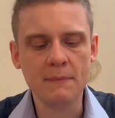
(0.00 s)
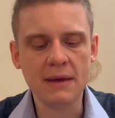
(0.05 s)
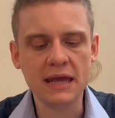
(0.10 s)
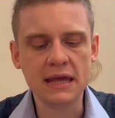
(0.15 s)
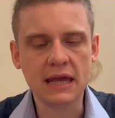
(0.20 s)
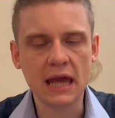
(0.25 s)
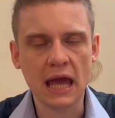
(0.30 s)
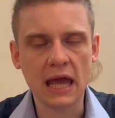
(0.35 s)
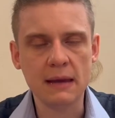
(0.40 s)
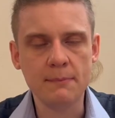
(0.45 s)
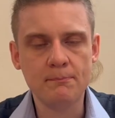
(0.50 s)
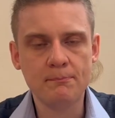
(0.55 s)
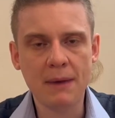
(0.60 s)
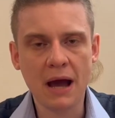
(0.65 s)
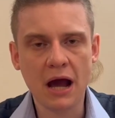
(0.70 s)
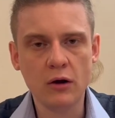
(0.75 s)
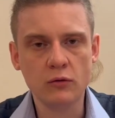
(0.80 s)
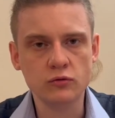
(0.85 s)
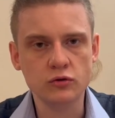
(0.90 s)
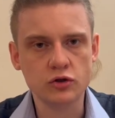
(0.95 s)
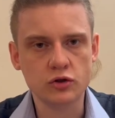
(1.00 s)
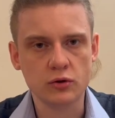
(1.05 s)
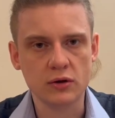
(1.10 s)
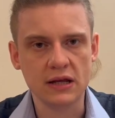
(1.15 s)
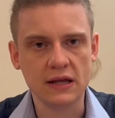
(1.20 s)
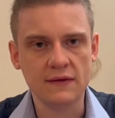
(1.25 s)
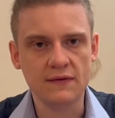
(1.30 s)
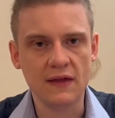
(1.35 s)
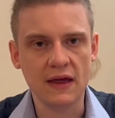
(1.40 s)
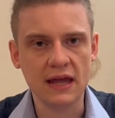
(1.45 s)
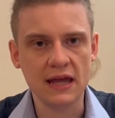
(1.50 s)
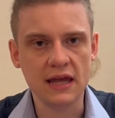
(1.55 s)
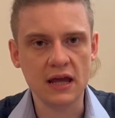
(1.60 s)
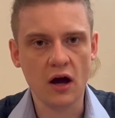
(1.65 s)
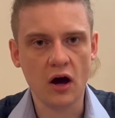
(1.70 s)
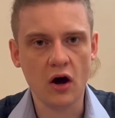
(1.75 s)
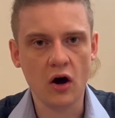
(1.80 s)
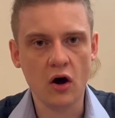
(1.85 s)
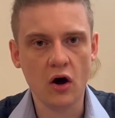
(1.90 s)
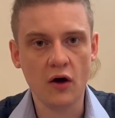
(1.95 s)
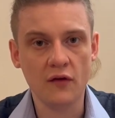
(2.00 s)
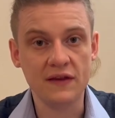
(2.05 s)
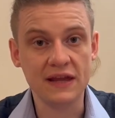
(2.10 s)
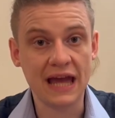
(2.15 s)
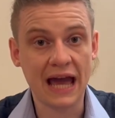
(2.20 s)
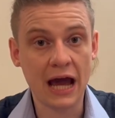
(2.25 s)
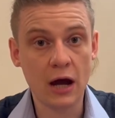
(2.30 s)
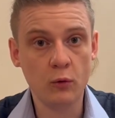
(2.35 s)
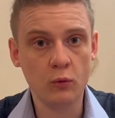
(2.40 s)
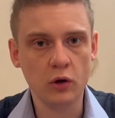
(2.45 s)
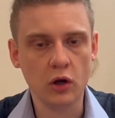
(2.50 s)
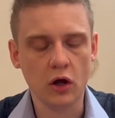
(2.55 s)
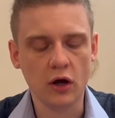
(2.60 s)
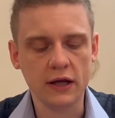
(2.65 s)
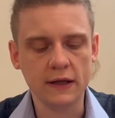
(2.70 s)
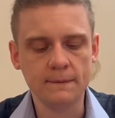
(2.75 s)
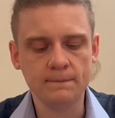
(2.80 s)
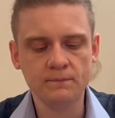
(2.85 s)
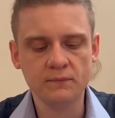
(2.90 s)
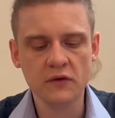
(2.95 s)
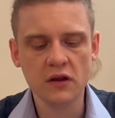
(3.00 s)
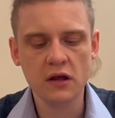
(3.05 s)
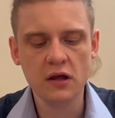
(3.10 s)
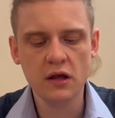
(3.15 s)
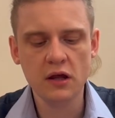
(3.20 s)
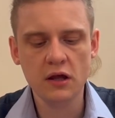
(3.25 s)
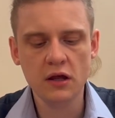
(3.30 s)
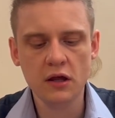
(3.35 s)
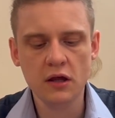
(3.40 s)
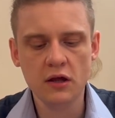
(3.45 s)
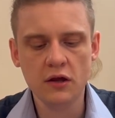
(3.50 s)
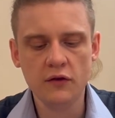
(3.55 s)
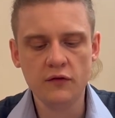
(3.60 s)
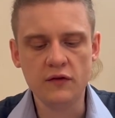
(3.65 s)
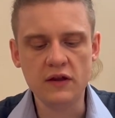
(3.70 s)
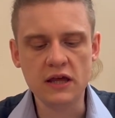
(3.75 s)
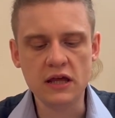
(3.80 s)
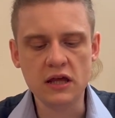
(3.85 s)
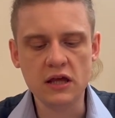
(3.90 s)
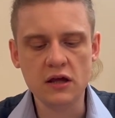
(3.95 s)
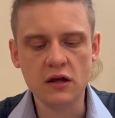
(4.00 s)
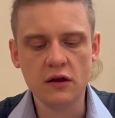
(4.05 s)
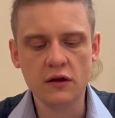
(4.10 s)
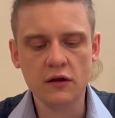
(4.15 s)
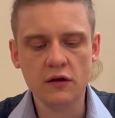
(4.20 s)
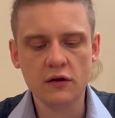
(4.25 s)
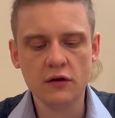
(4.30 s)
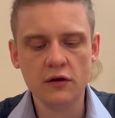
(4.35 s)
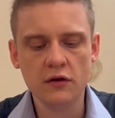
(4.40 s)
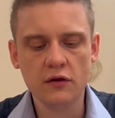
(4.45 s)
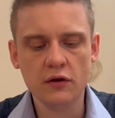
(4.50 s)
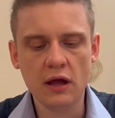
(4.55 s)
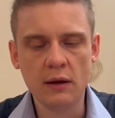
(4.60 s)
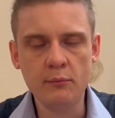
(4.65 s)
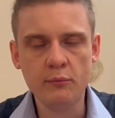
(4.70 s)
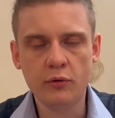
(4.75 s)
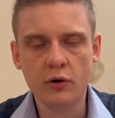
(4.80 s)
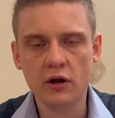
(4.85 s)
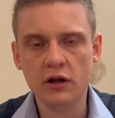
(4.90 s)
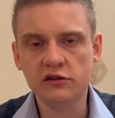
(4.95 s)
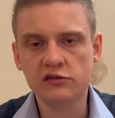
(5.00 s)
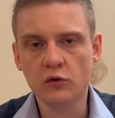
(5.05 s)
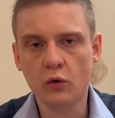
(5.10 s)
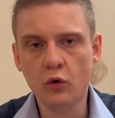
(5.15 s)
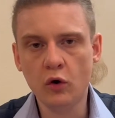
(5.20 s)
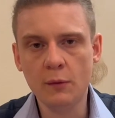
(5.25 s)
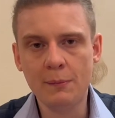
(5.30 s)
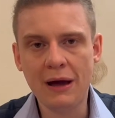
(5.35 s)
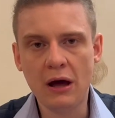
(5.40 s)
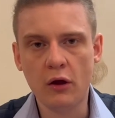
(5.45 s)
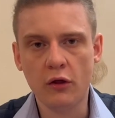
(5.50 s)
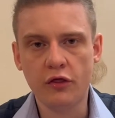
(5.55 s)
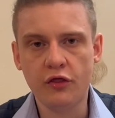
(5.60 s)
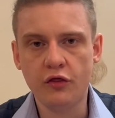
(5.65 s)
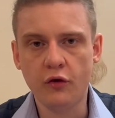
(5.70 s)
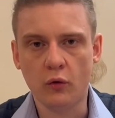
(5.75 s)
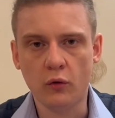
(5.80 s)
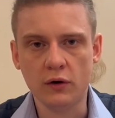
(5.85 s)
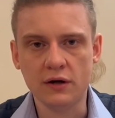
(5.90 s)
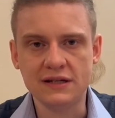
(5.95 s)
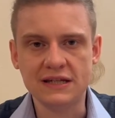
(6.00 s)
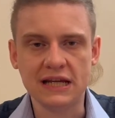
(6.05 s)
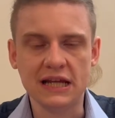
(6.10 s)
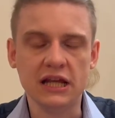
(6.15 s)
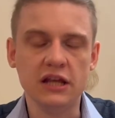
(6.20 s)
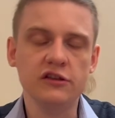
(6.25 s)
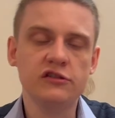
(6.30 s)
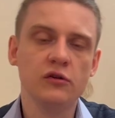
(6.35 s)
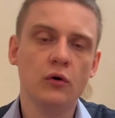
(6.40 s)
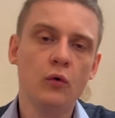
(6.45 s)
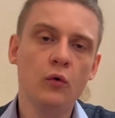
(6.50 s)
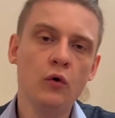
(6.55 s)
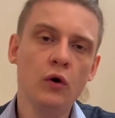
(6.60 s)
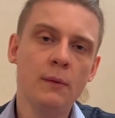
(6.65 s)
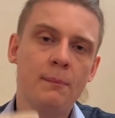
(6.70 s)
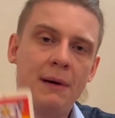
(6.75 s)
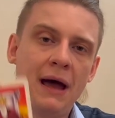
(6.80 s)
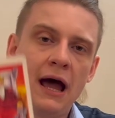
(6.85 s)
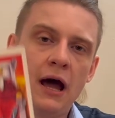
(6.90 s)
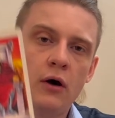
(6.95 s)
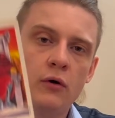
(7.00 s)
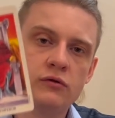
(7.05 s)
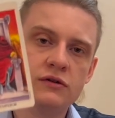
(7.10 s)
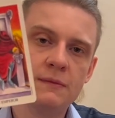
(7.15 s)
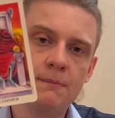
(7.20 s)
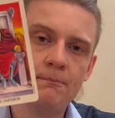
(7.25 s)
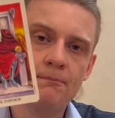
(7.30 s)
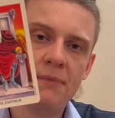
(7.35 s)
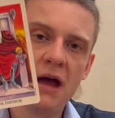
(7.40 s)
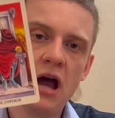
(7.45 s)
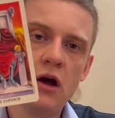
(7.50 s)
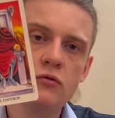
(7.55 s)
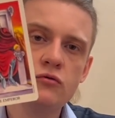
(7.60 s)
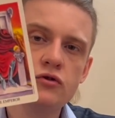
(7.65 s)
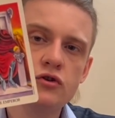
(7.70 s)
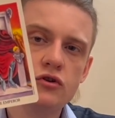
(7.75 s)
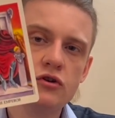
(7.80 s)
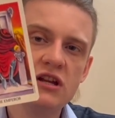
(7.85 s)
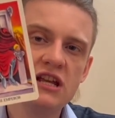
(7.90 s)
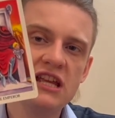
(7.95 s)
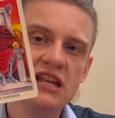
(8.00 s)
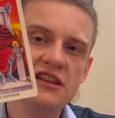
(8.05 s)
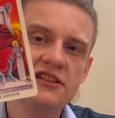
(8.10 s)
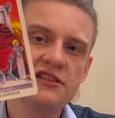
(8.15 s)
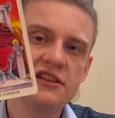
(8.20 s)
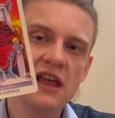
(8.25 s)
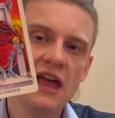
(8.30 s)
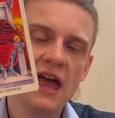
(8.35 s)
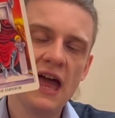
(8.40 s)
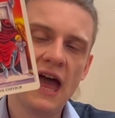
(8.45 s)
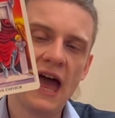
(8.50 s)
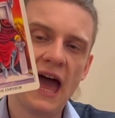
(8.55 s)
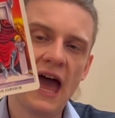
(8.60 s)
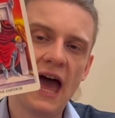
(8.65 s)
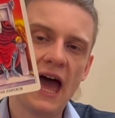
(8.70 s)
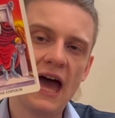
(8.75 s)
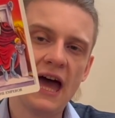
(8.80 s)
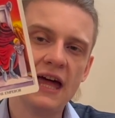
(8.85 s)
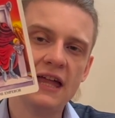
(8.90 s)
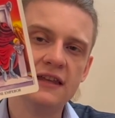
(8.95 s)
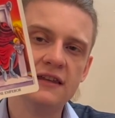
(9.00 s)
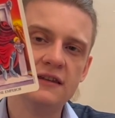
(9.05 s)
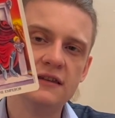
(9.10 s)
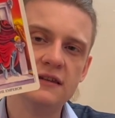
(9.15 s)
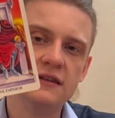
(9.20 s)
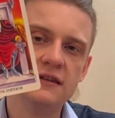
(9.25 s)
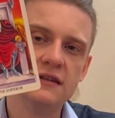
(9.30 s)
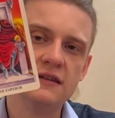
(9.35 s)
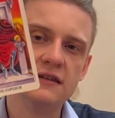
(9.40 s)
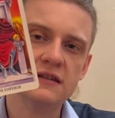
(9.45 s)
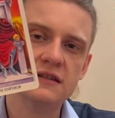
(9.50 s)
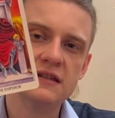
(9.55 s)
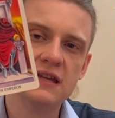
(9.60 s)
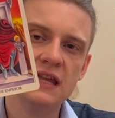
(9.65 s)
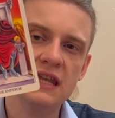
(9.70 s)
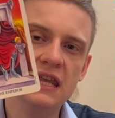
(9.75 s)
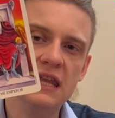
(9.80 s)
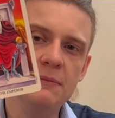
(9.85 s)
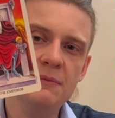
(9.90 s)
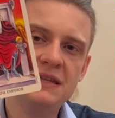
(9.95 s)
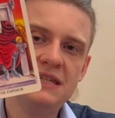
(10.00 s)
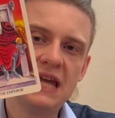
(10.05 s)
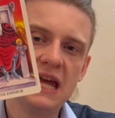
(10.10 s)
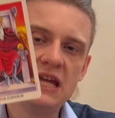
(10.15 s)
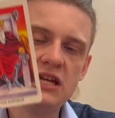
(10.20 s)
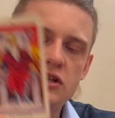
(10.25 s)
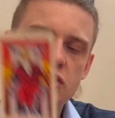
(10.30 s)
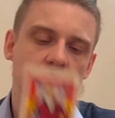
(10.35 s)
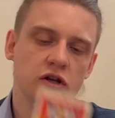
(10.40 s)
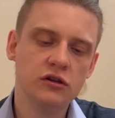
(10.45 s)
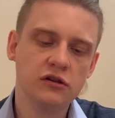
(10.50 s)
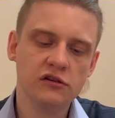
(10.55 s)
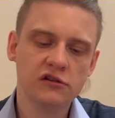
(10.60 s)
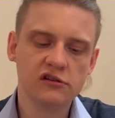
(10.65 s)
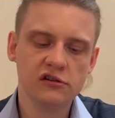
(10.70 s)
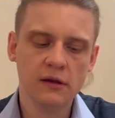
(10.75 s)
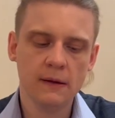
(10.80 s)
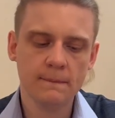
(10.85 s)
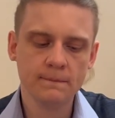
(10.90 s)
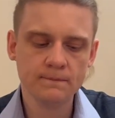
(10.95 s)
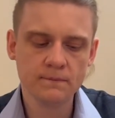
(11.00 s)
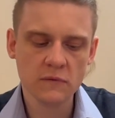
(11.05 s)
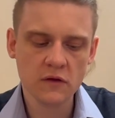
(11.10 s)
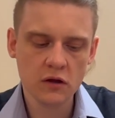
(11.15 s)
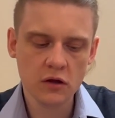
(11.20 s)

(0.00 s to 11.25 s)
make a boundary. They are the outline. The Emperor is all about authority. He's all about boundaries and limitations,